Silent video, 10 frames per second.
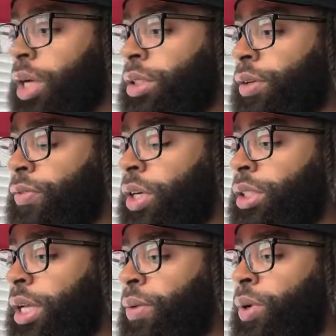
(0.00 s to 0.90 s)
so the
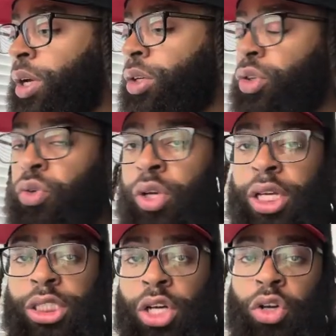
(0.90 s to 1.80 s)
first thing we're gonna do
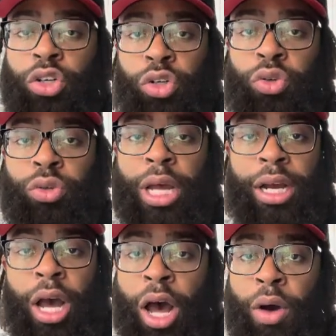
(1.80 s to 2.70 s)
is go to Google.
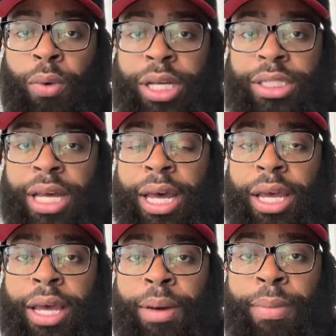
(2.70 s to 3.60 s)
Like I always
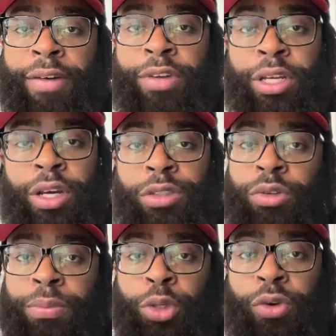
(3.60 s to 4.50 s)
say in my videos
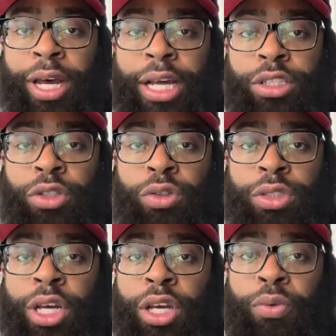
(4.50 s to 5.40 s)
when I'm doing
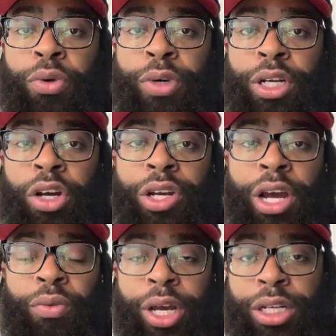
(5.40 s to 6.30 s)
how-tos, we wanna go
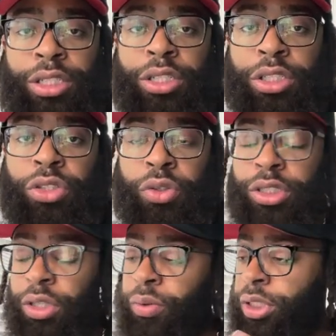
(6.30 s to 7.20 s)
directly to the
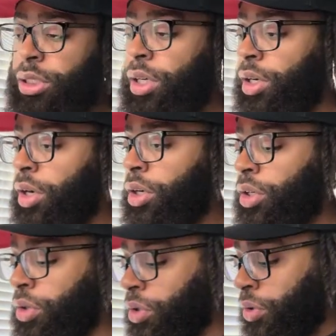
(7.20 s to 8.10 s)
source. So we're just gonna go to
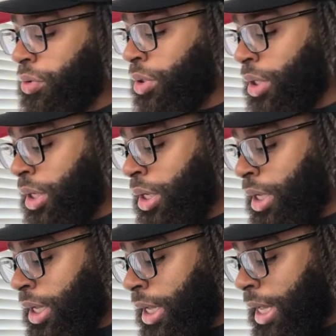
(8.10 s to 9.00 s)
Google,
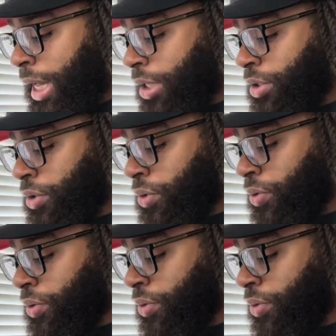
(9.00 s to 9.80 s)
how to